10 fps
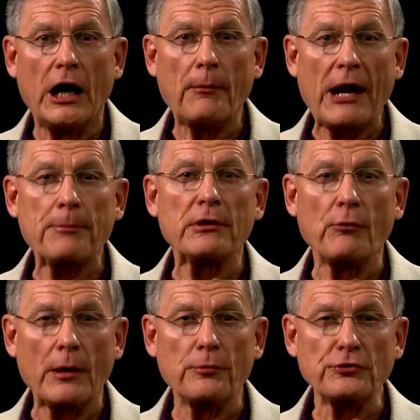I'm happy to
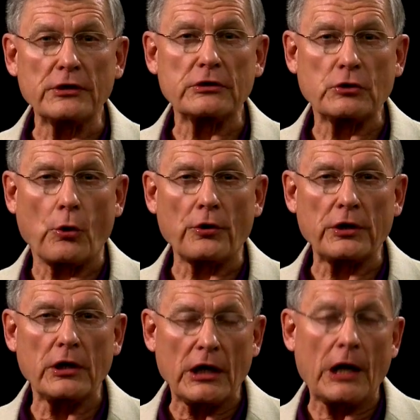represent
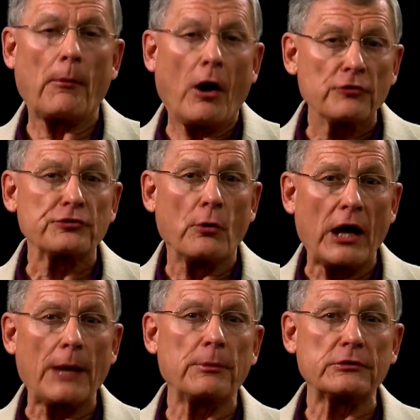Concordia, and I'm also
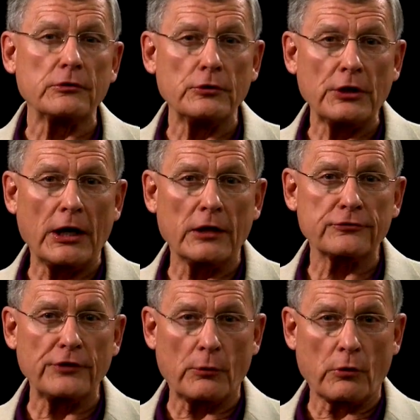happy to
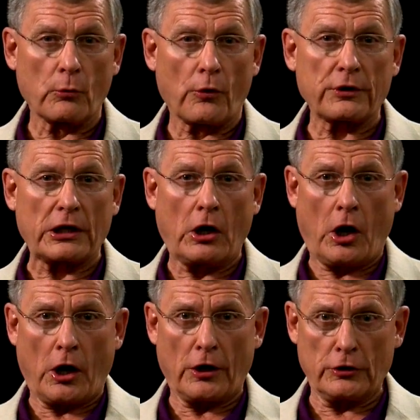announce that we're working
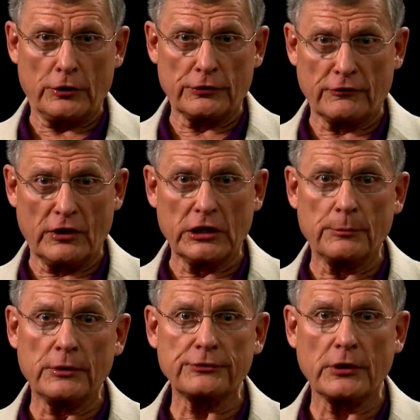hard on the
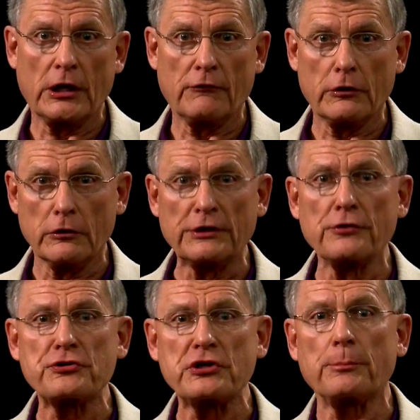development of a
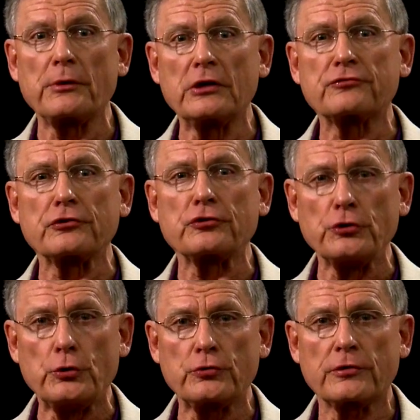leadership
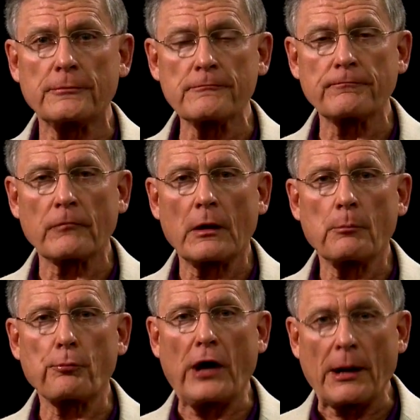institute
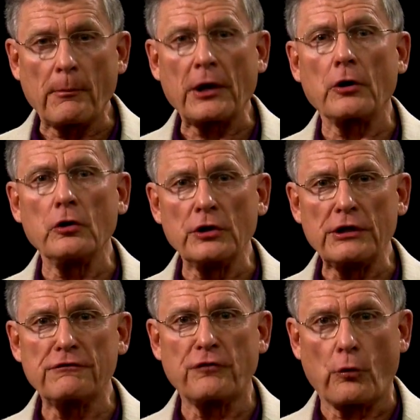
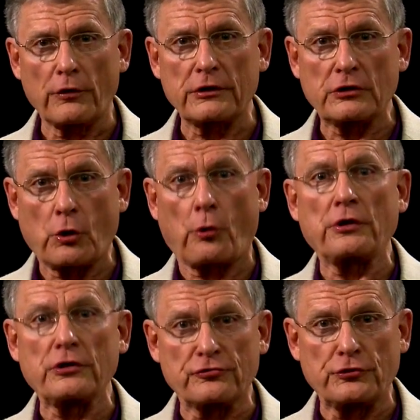primarily for
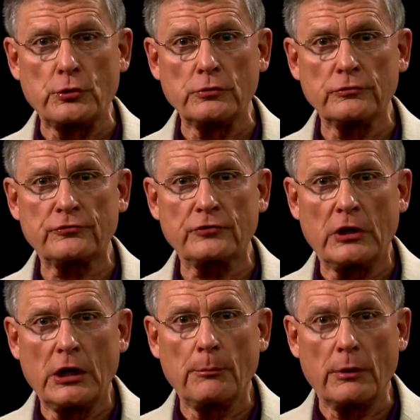Concordia students,
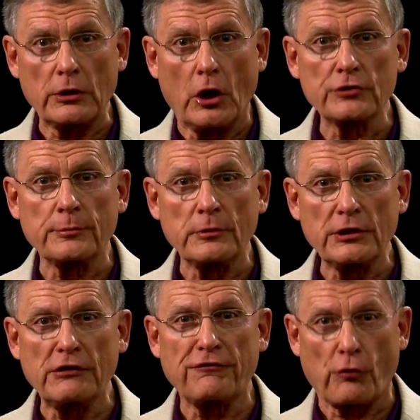but
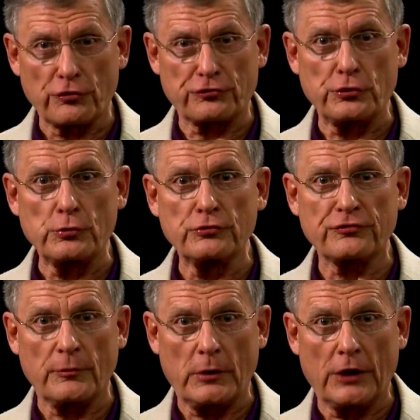ultimately for students
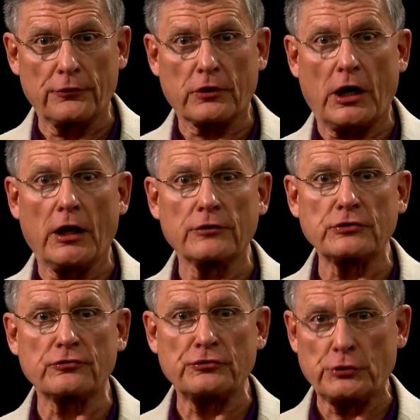from other
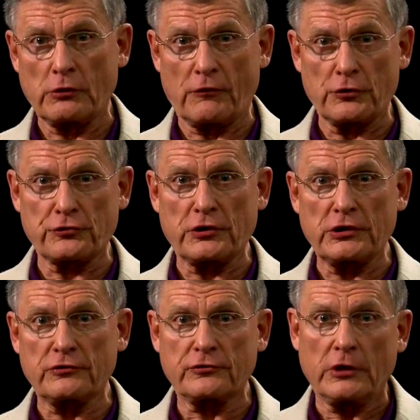colleges and
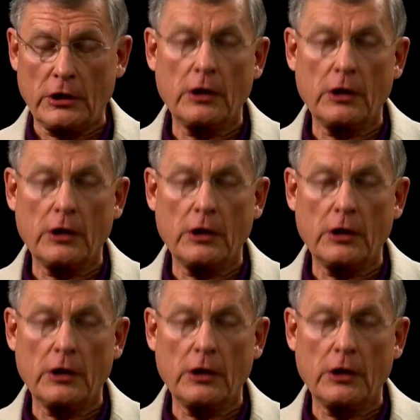universities,